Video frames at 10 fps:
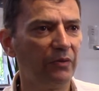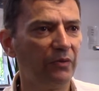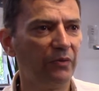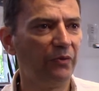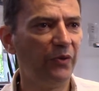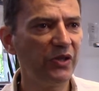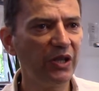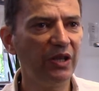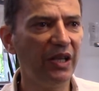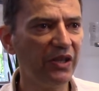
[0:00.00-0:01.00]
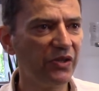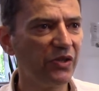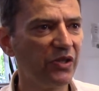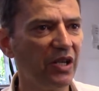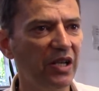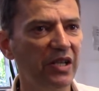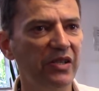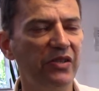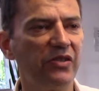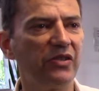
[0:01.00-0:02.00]
Physical
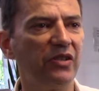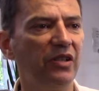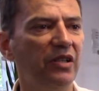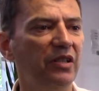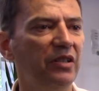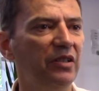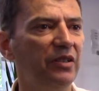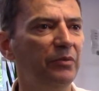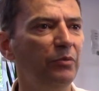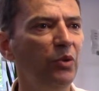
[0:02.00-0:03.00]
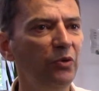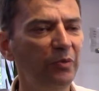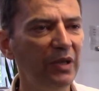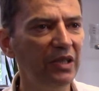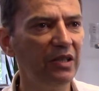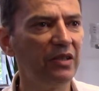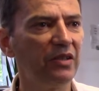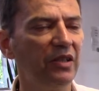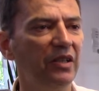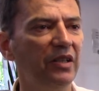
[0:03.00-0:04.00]
exercise, uh,
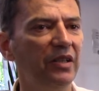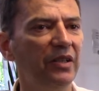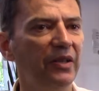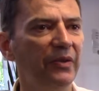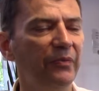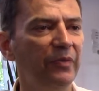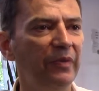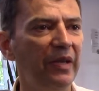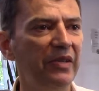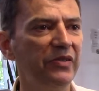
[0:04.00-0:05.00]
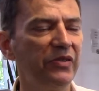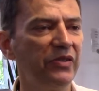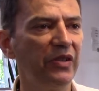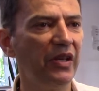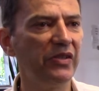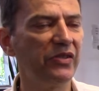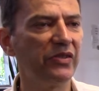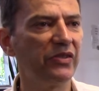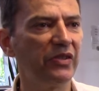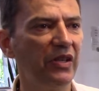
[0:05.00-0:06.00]
movement uh, is,
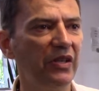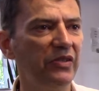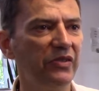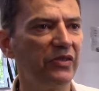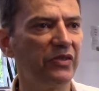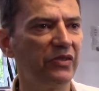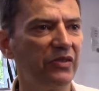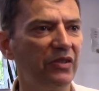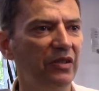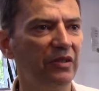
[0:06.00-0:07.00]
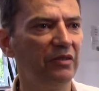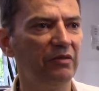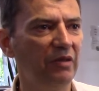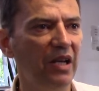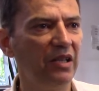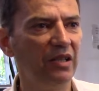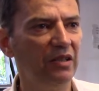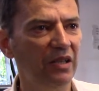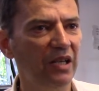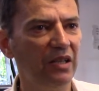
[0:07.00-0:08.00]
is, is like,
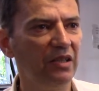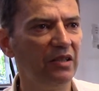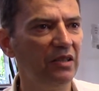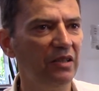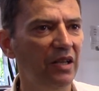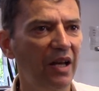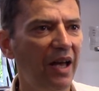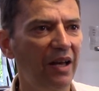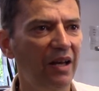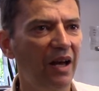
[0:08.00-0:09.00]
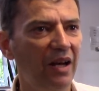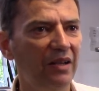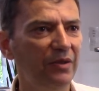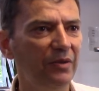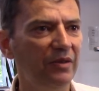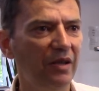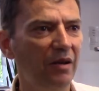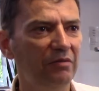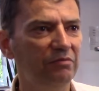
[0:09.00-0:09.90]
like a, a,